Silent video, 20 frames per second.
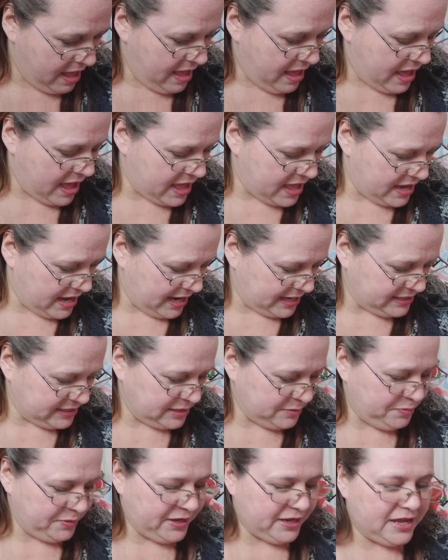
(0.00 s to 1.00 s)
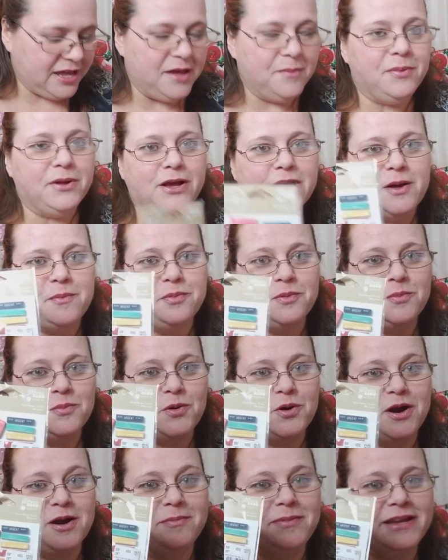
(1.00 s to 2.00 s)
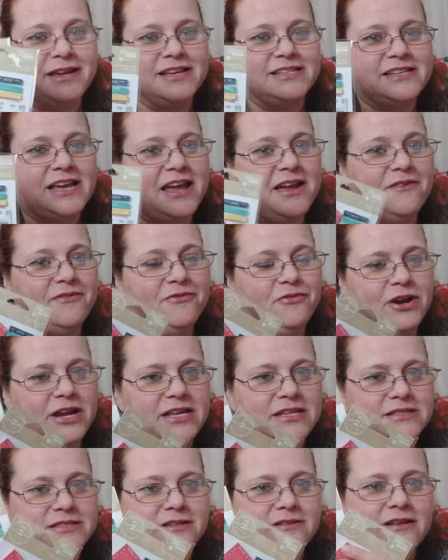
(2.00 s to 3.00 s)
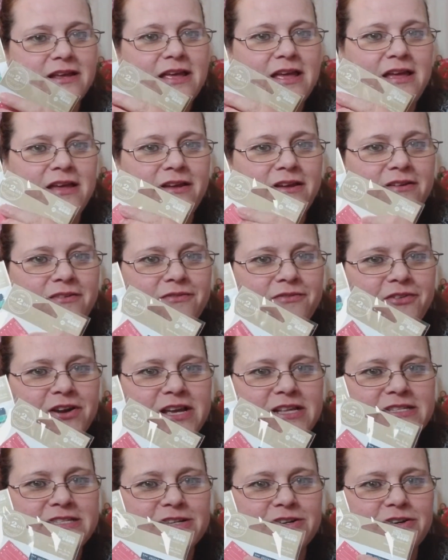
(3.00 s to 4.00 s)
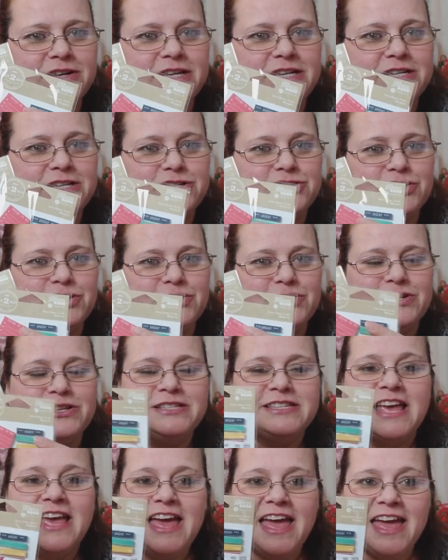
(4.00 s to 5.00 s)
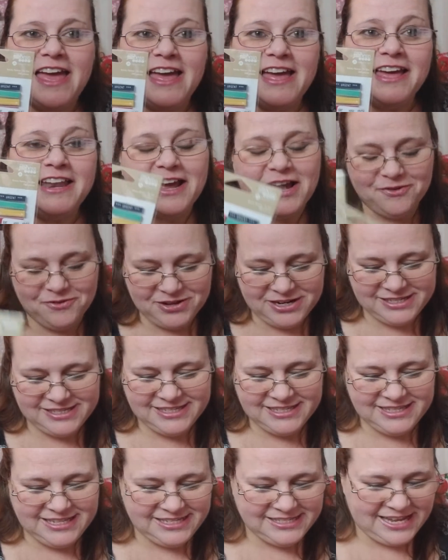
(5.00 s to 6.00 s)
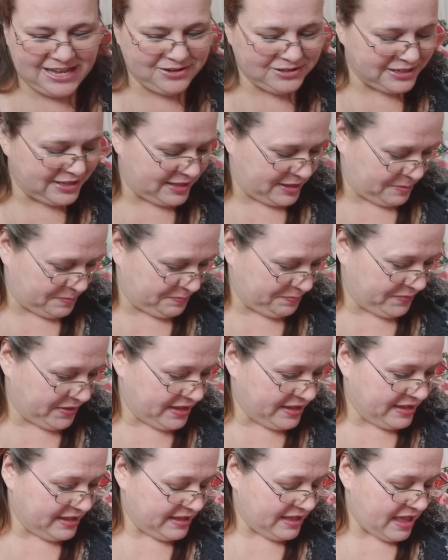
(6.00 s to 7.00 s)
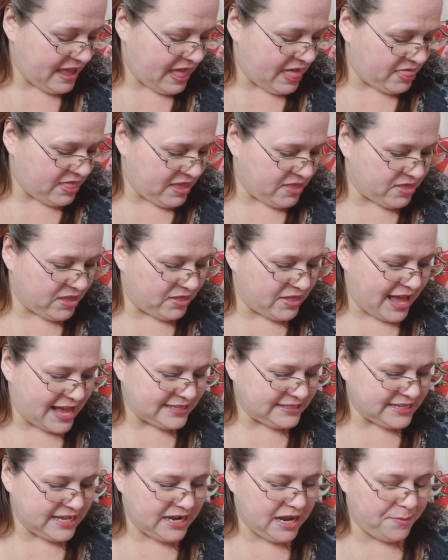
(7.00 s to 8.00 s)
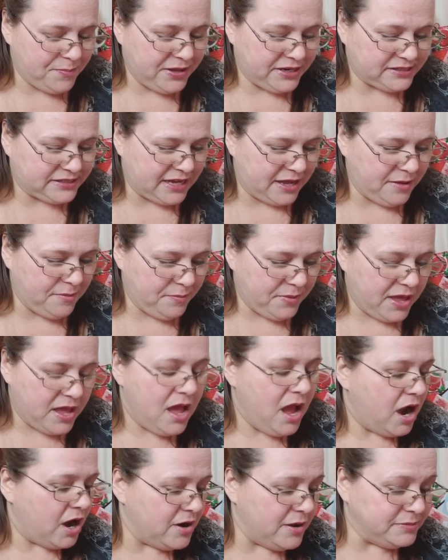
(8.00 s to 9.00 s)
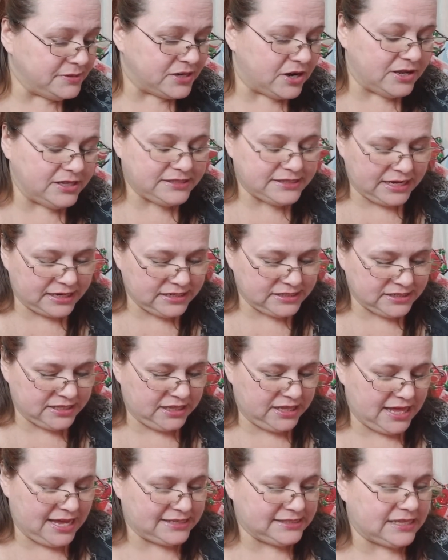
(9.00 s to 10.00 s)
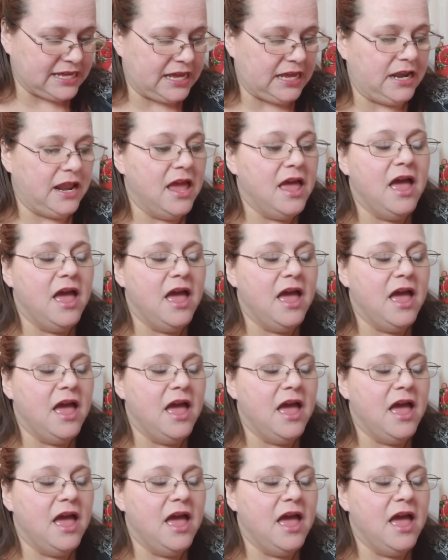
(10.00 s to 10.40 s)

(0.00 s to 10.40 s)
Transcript: And I did pick up a couple more because I have friends friends that are into journals and I want to send these out to them. And then the last thing I picked up, or I'm sorry, second to the last thing,